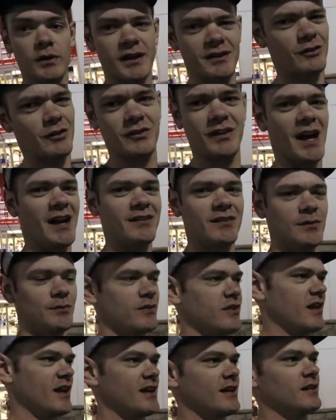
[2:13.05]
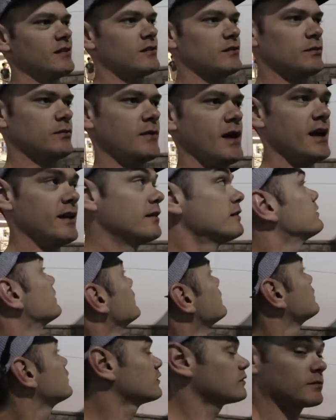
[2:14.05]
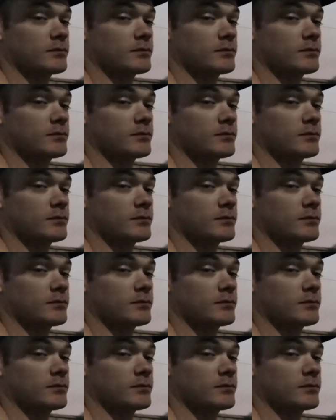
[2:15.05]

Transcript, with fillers: We just got some things at this,